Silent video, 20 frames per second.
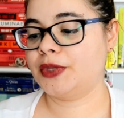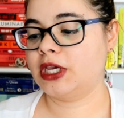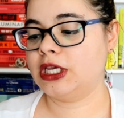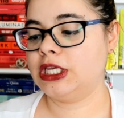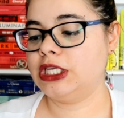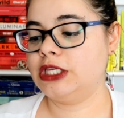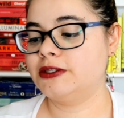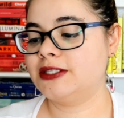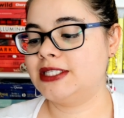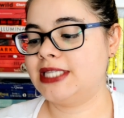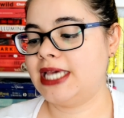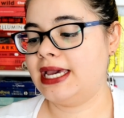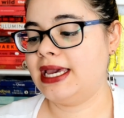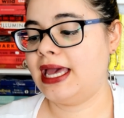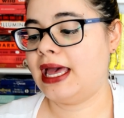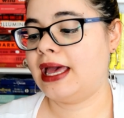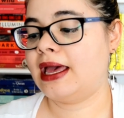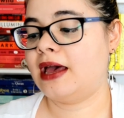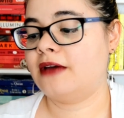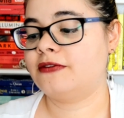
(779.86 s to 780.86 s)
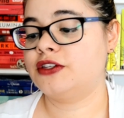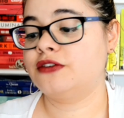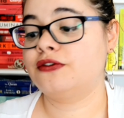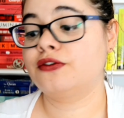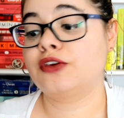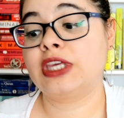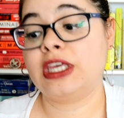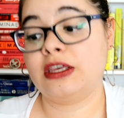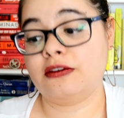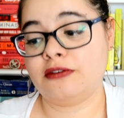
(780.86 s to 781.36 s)
you say I have to
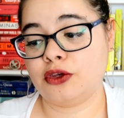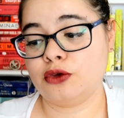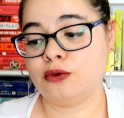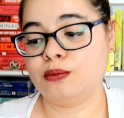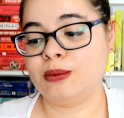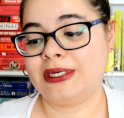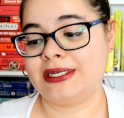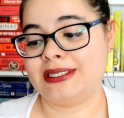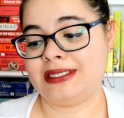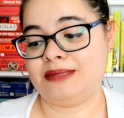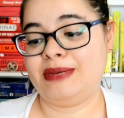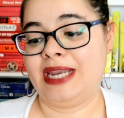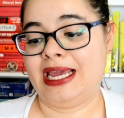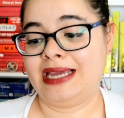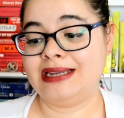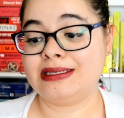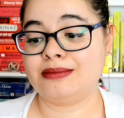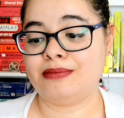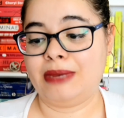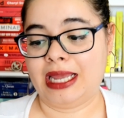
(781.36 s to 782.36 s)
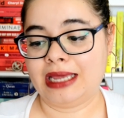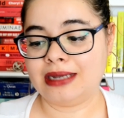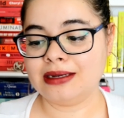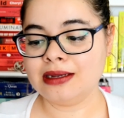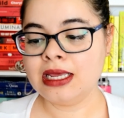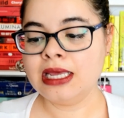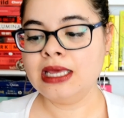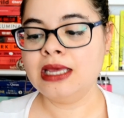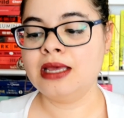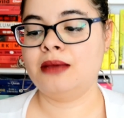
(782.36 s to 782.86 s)
forgive you because blood is blood,
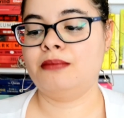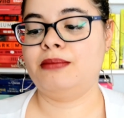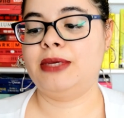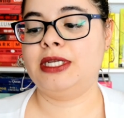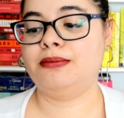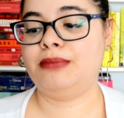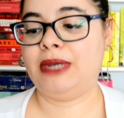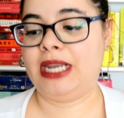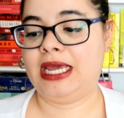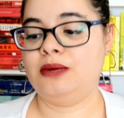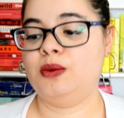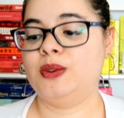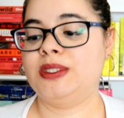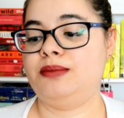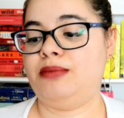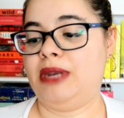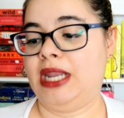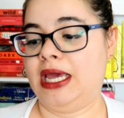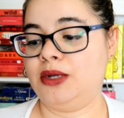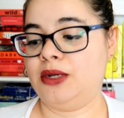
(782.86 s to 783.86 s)
but blood was blood